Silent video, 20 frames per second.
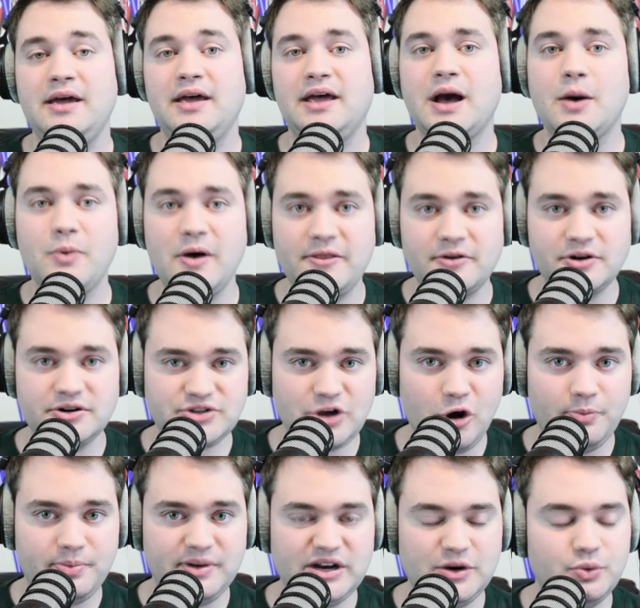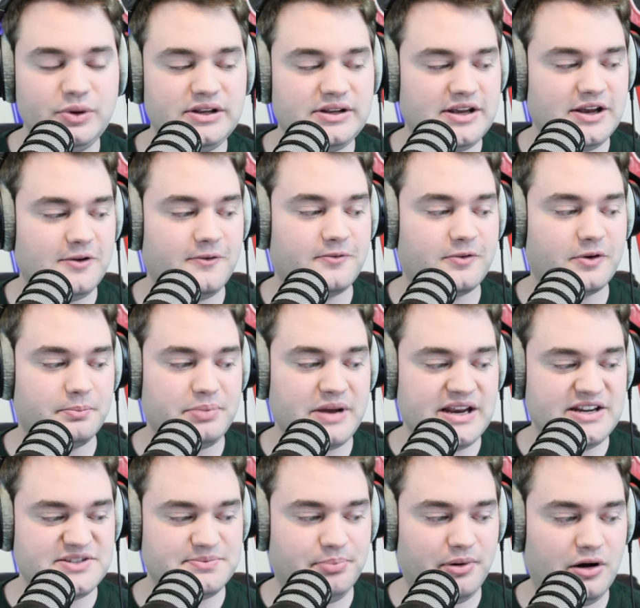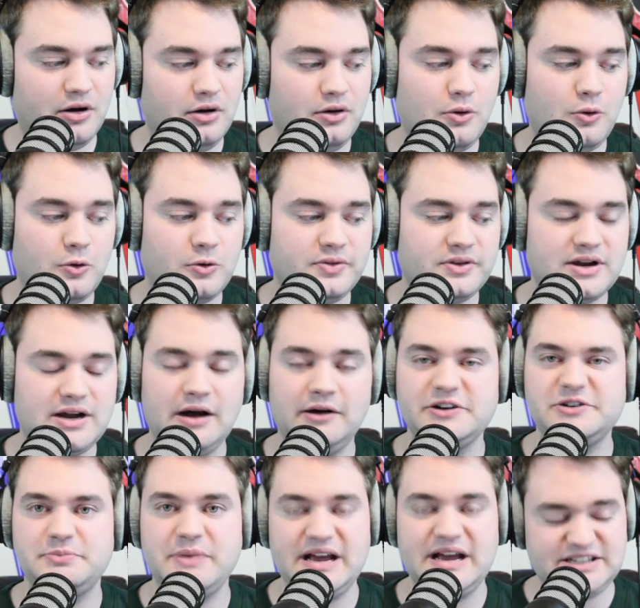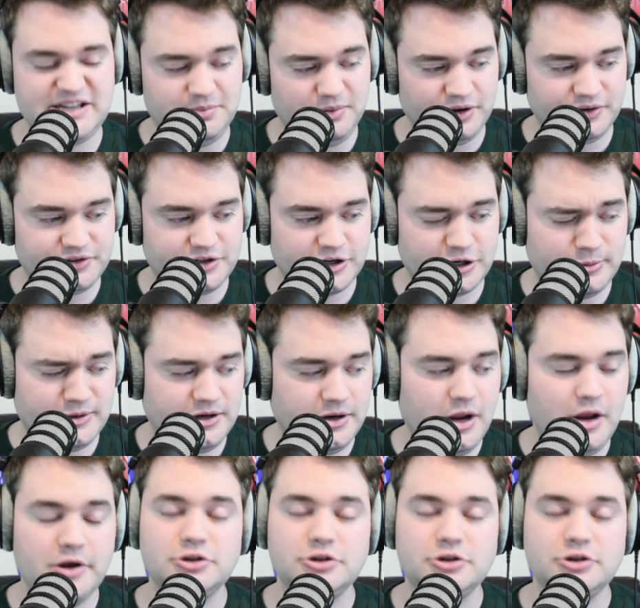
And whether it's opening weekend for baseball or the college basketball tournament,